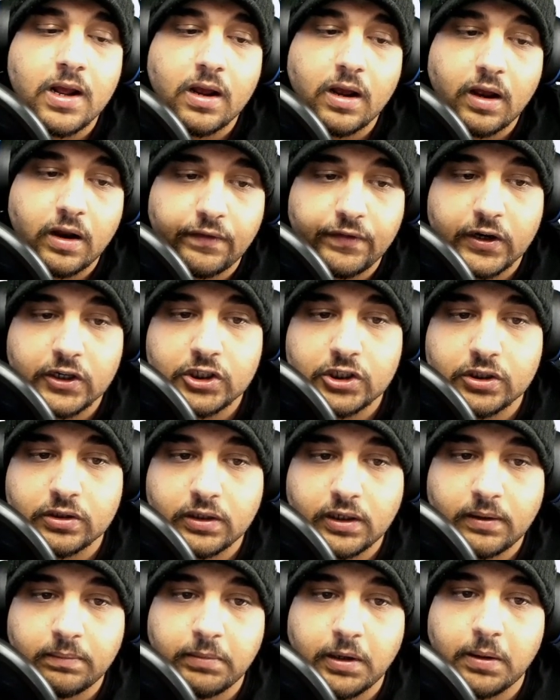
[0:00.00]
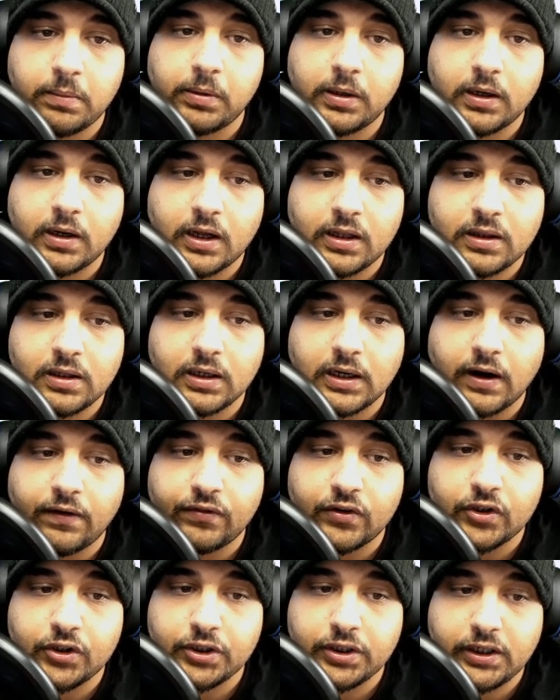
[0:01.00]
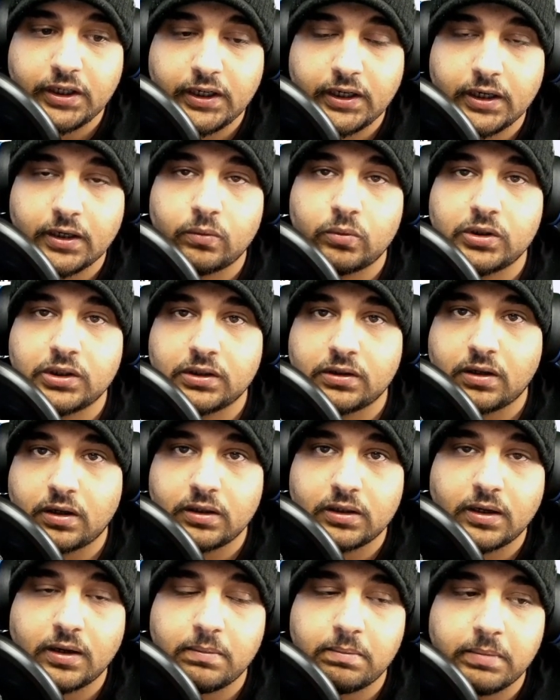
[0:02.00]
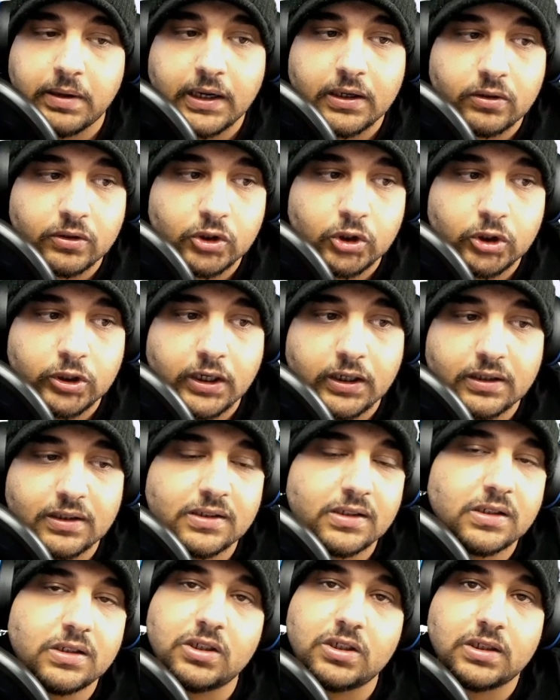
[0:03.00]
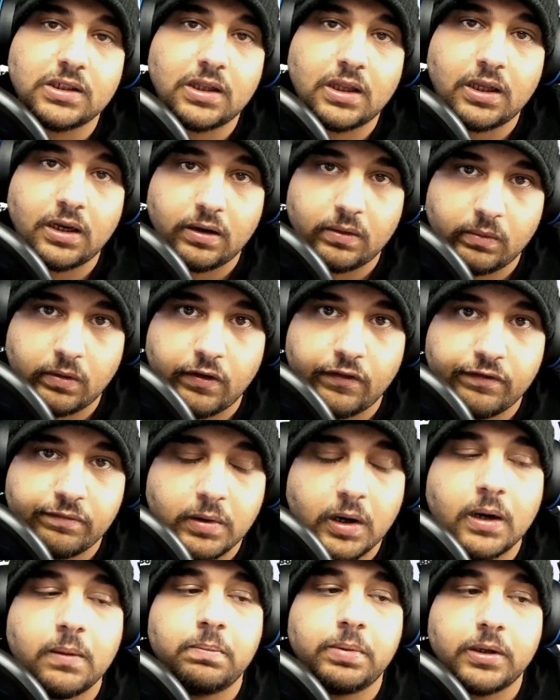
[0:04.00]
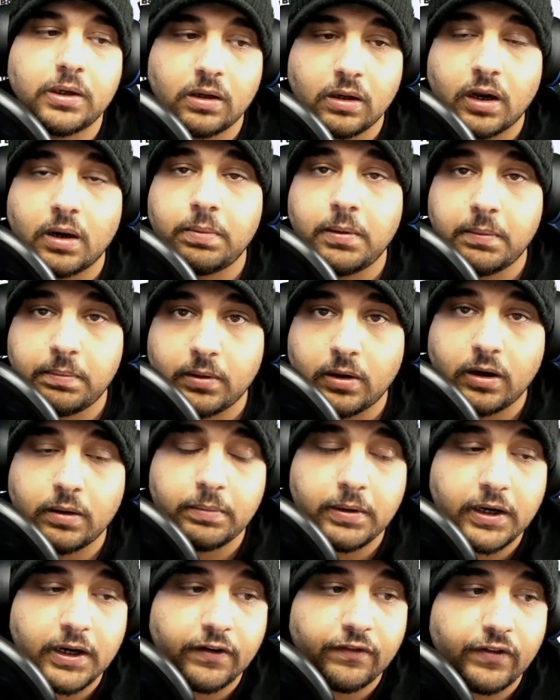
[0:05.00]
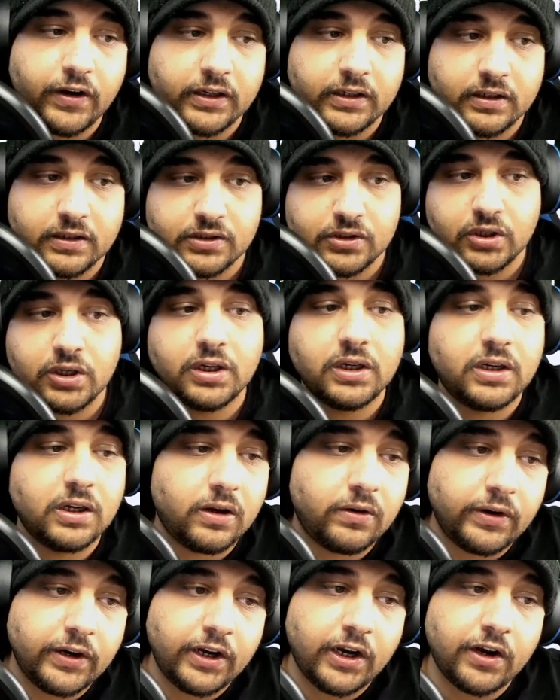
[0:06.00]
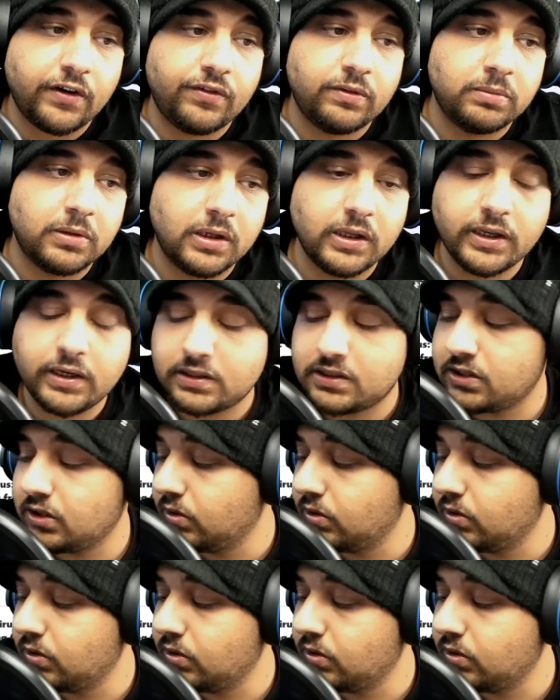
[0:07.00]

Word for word: And eventually, maybe, I think after a year, we start to get back on track. This is just theory of mine, but a lot of people are being affected. As you can tell right here from the latest